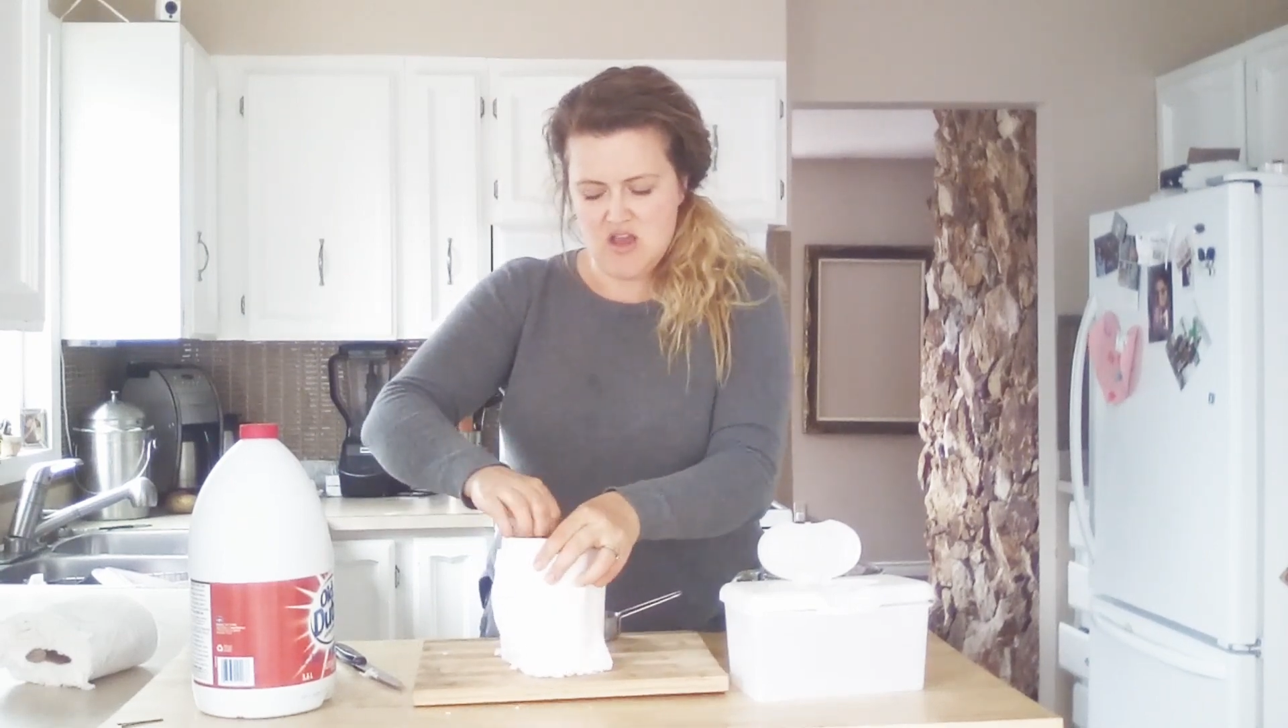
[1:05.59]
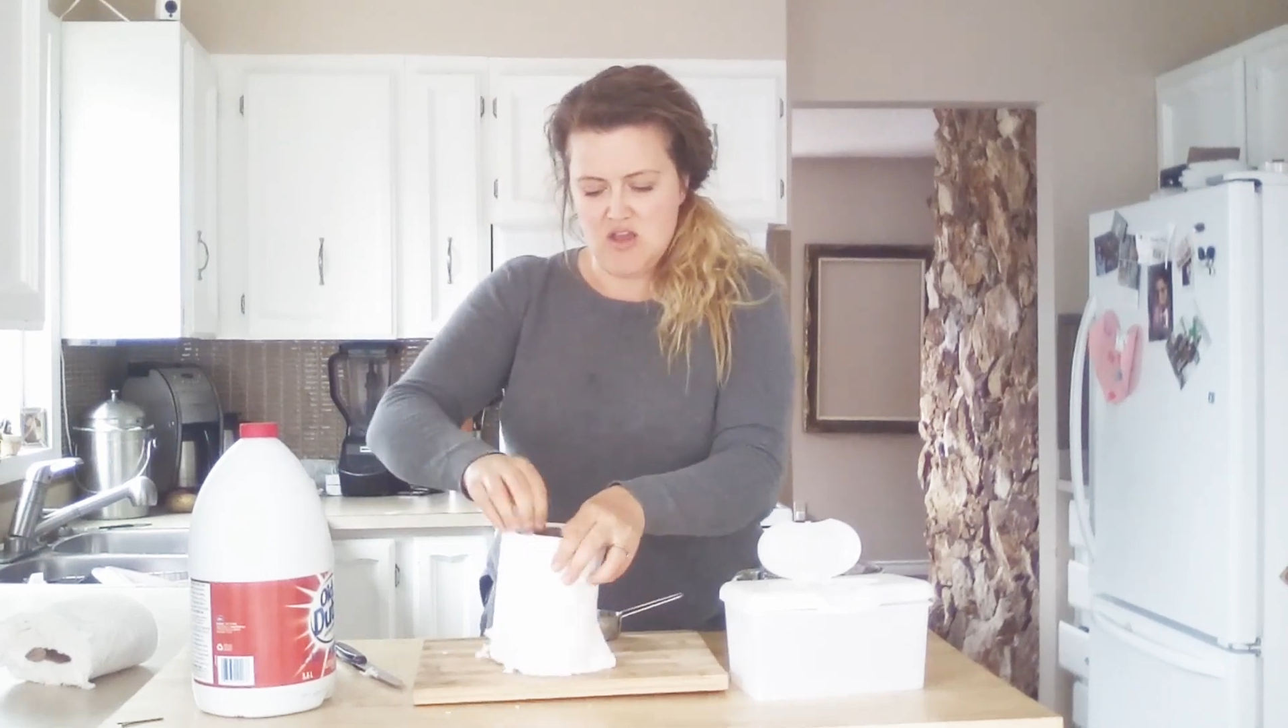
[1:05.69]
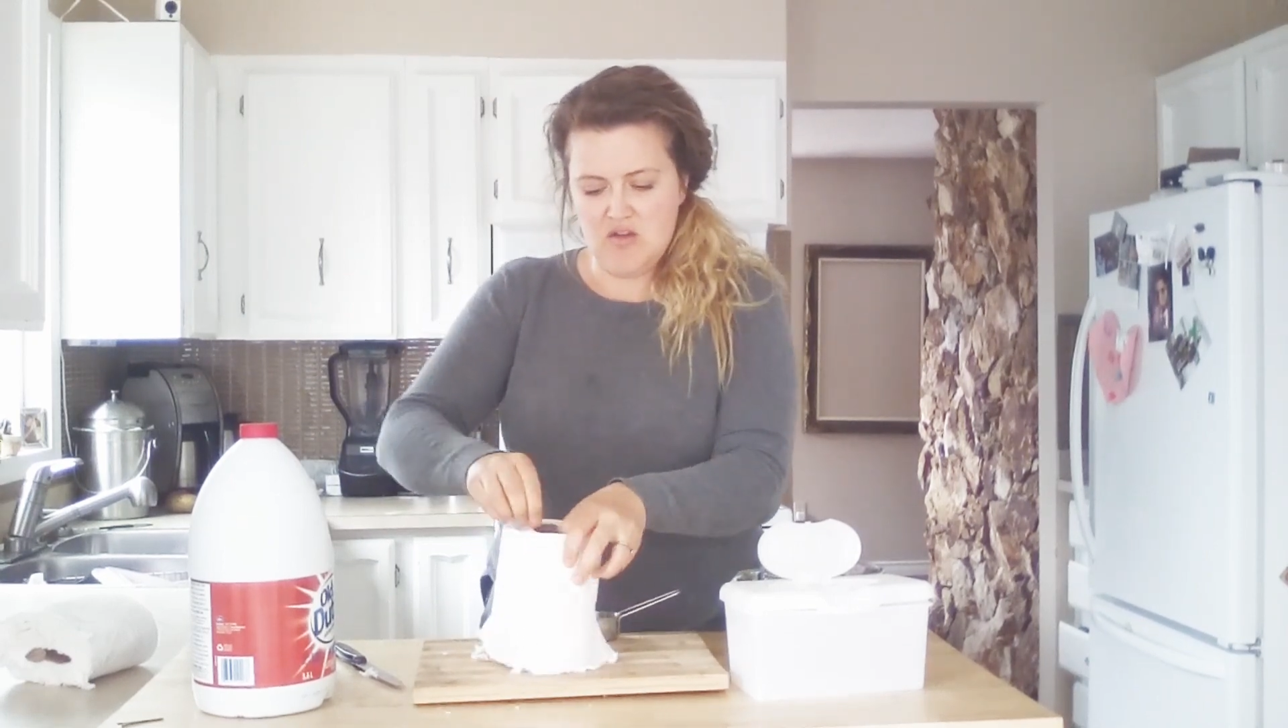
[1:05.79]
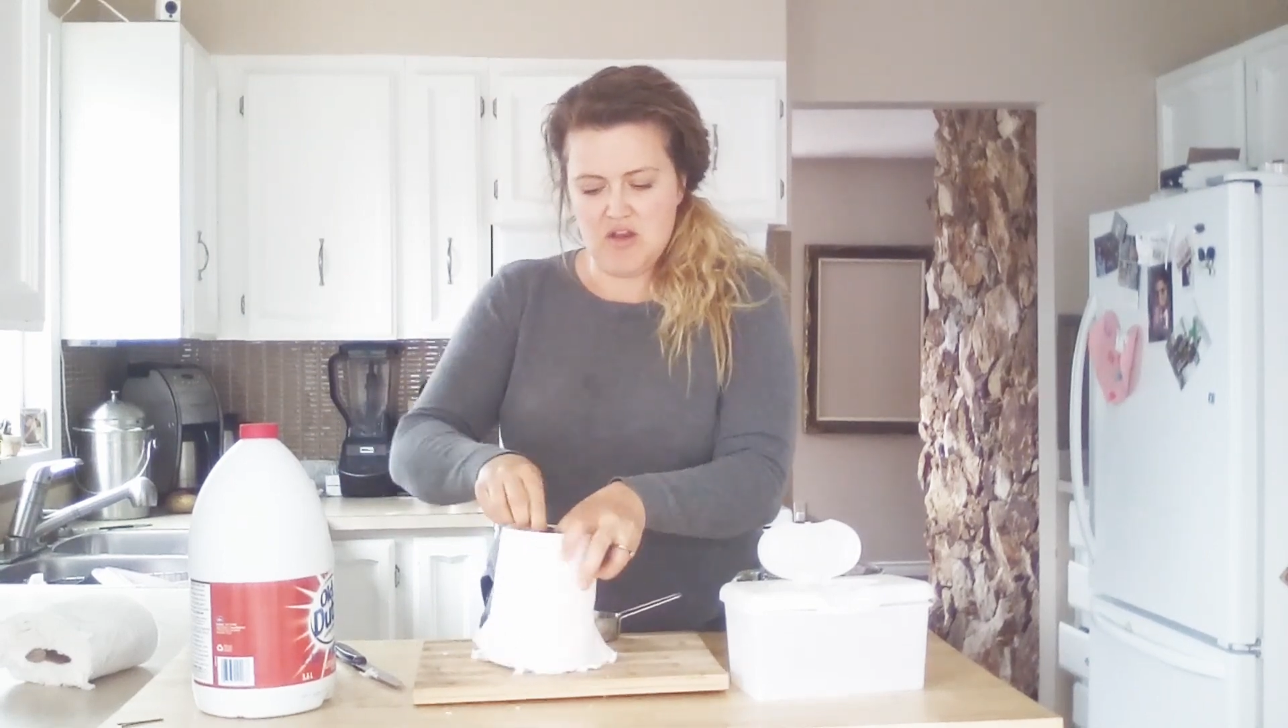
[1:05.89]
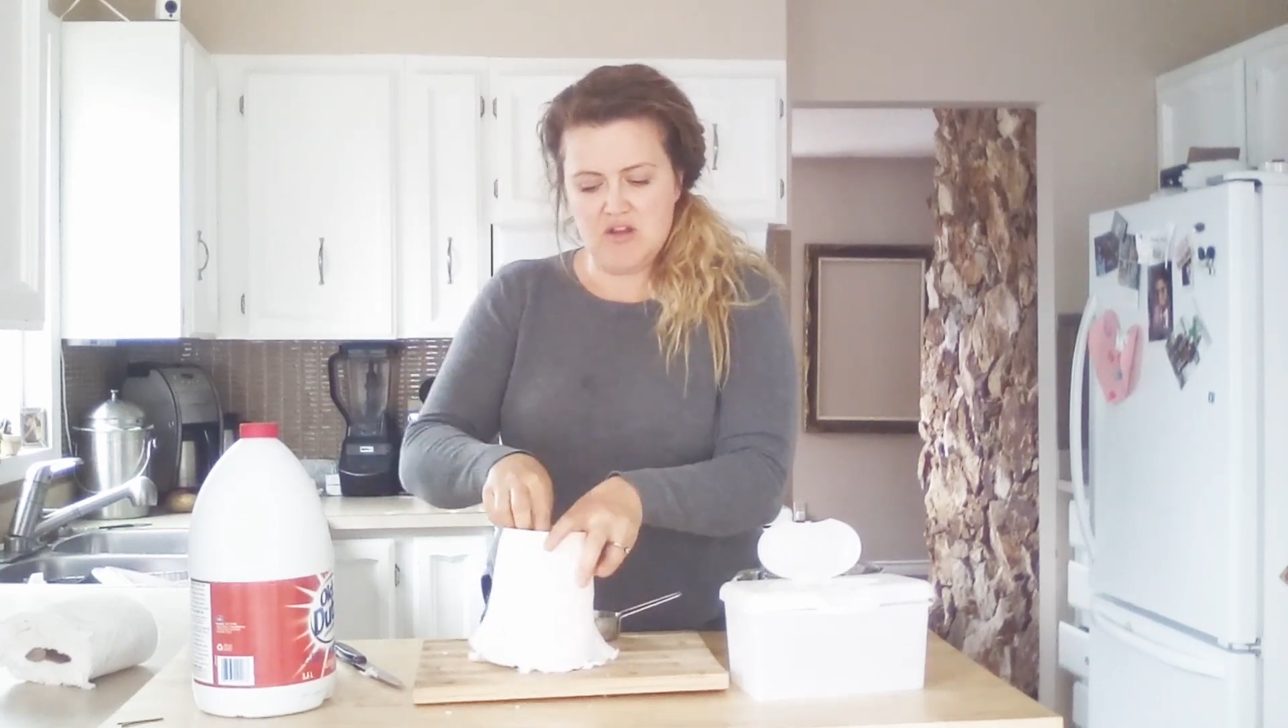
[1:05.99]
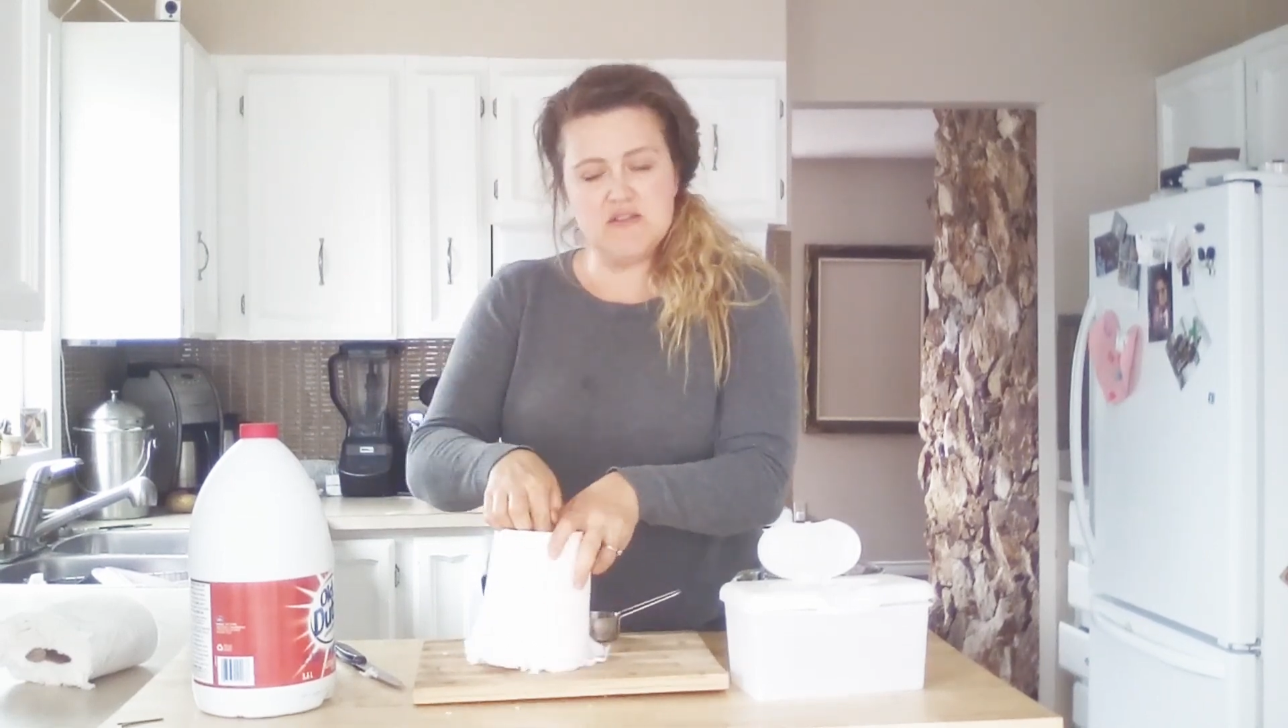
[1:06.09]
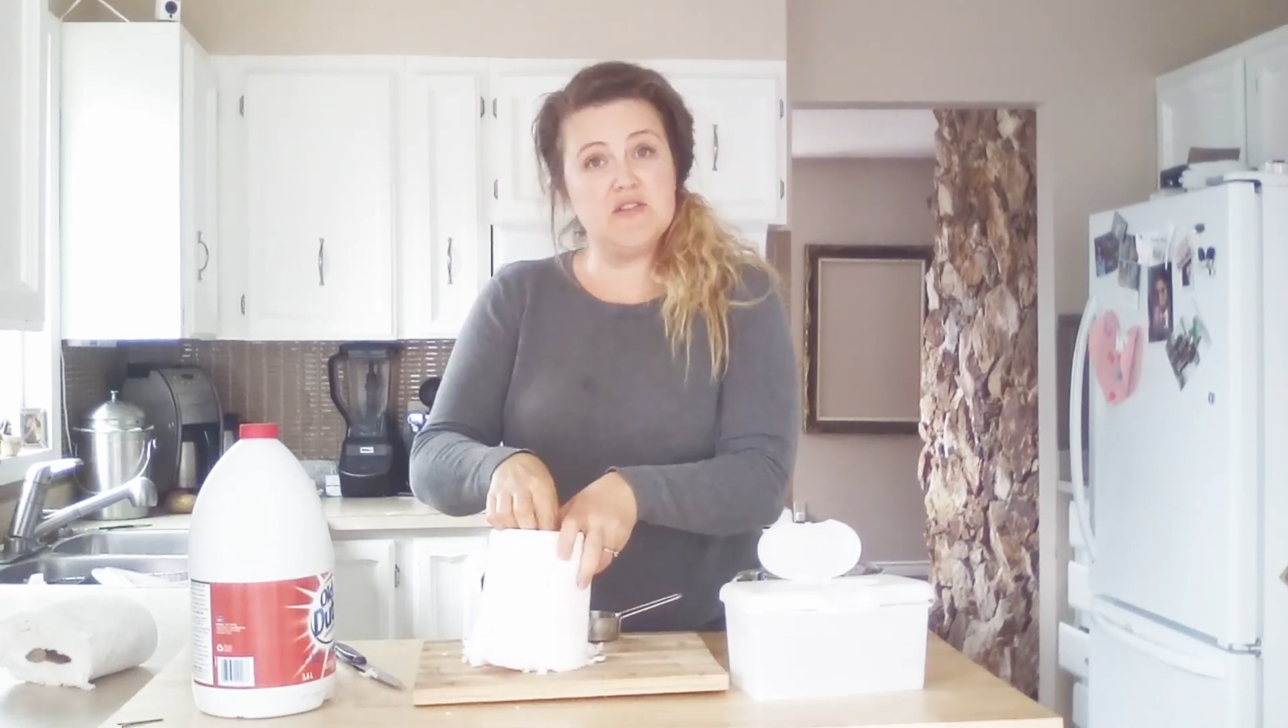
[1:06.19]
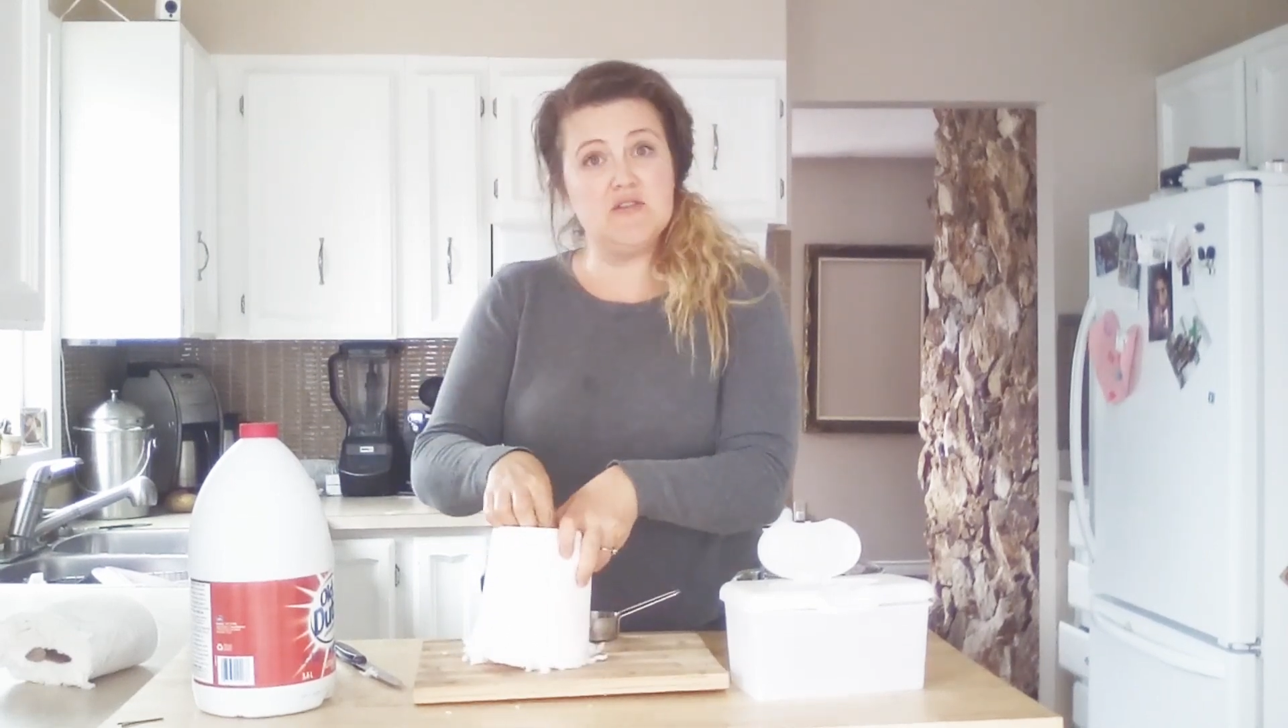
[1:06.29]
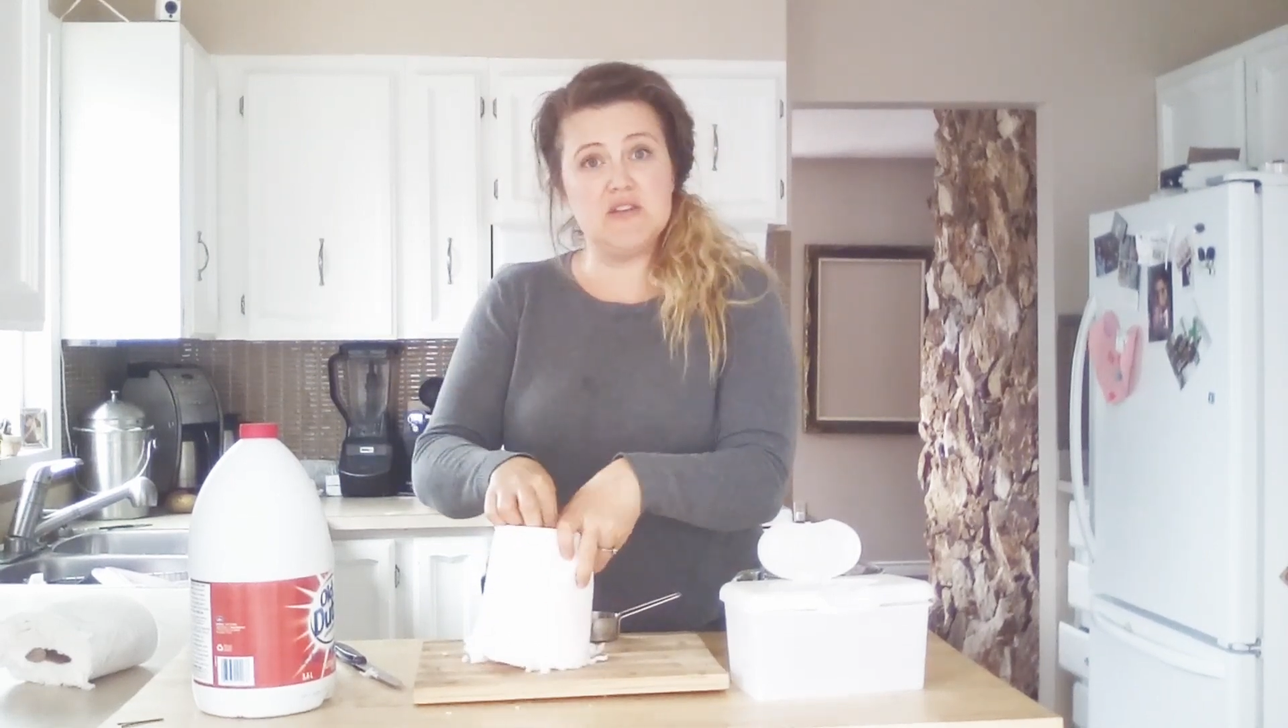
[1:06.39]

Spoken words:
You can also do